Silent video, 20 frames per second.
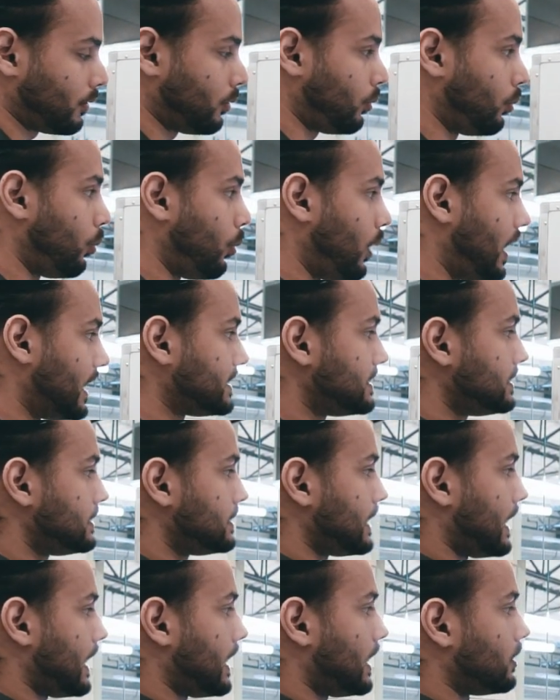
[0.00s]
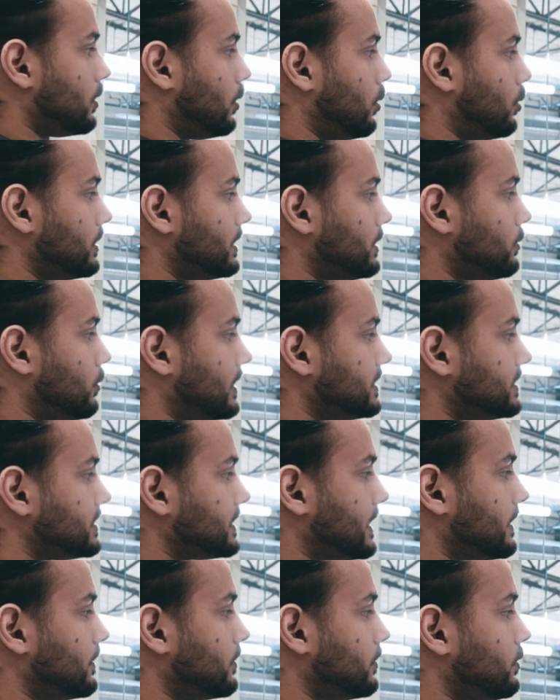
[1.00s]
one and only one
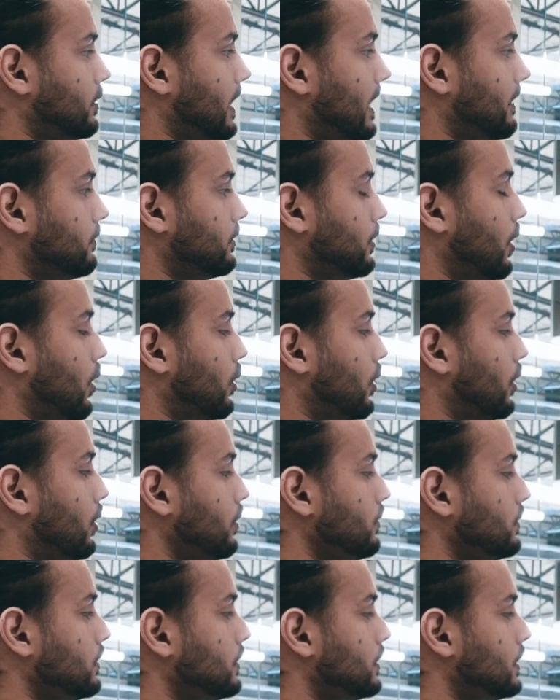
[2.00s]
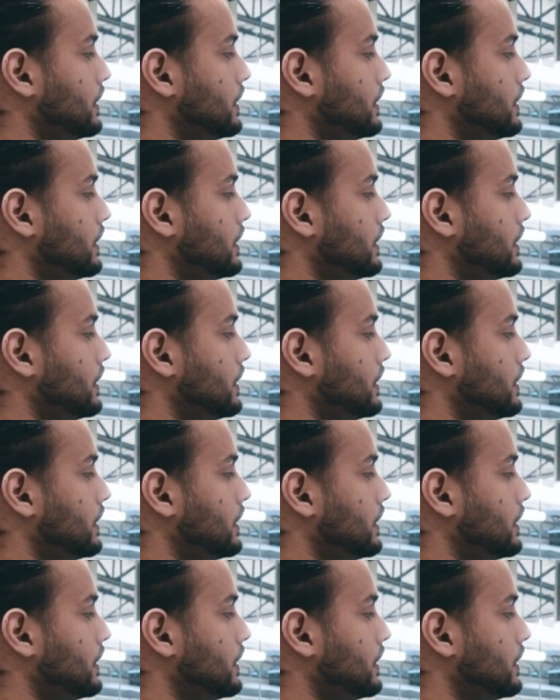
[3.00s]
site. So you have logo,